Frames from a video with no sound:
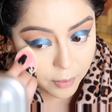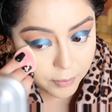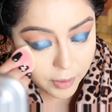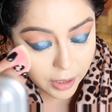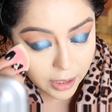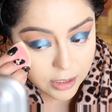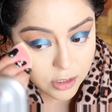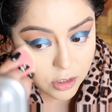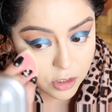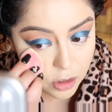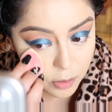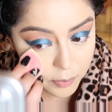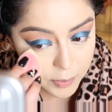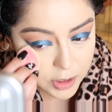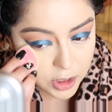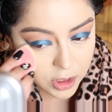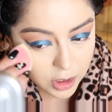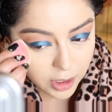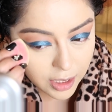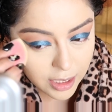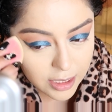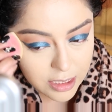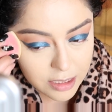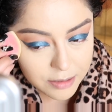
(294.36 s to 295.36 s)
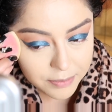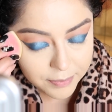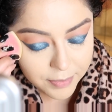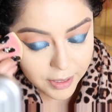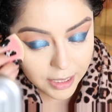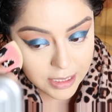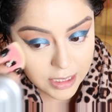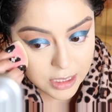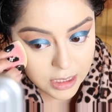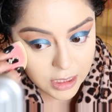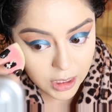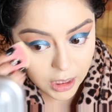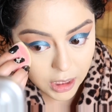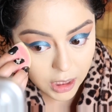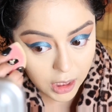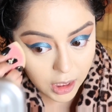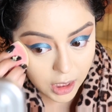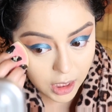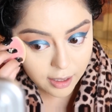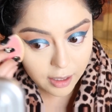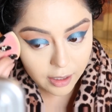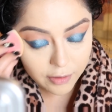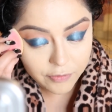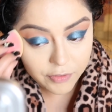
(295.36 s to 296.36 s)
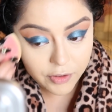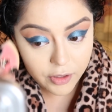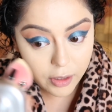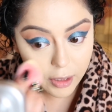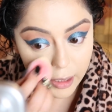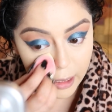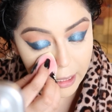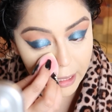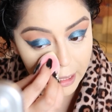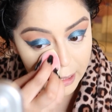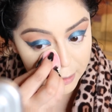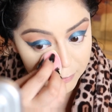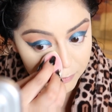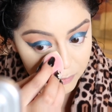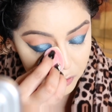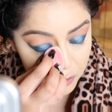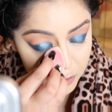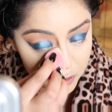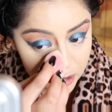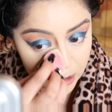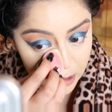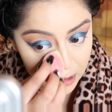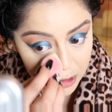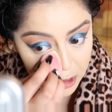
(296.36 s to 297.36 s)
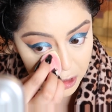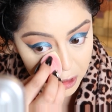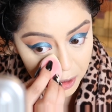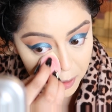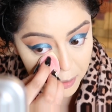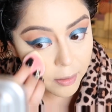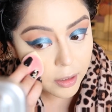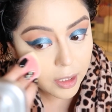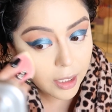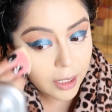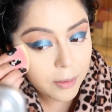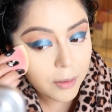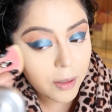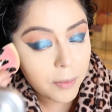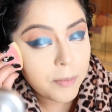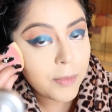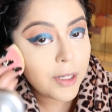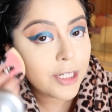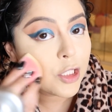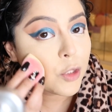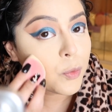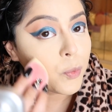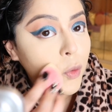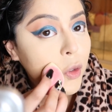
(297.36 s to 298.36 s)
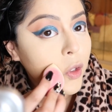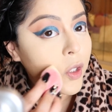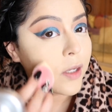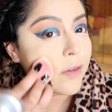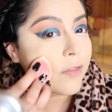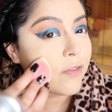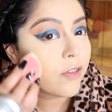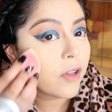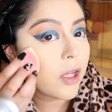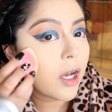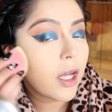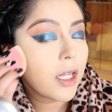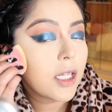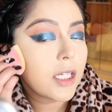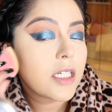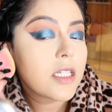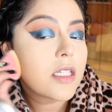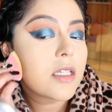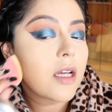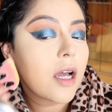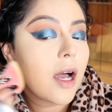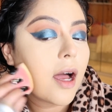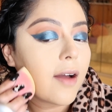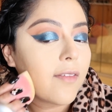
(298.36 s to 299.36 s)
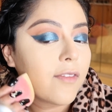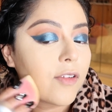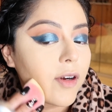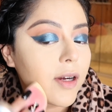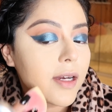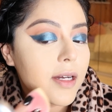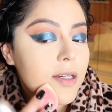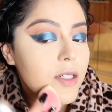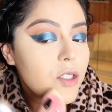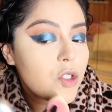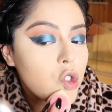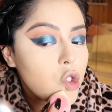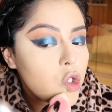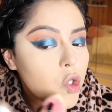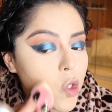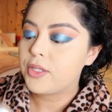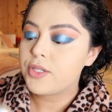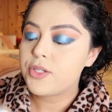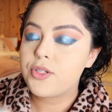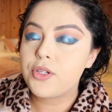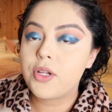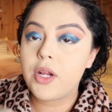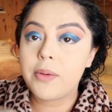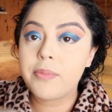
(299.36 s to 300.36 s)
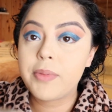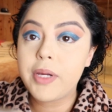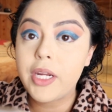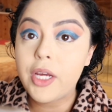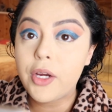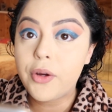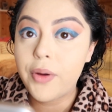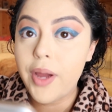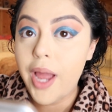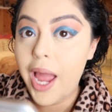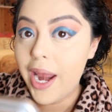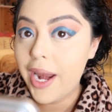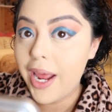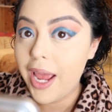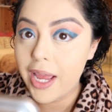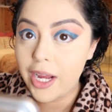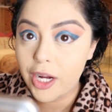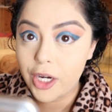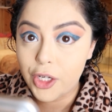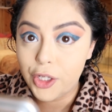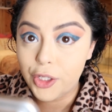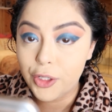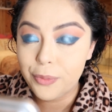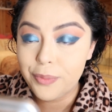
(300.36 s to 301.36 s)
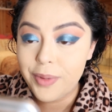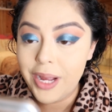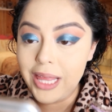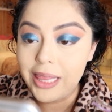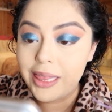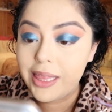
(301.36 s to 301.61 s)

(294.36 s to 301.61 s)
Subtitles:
It's so much less messy, and I feel like it gives you such like a much more flawless coverage. So now I'm gonna go ahead and curl my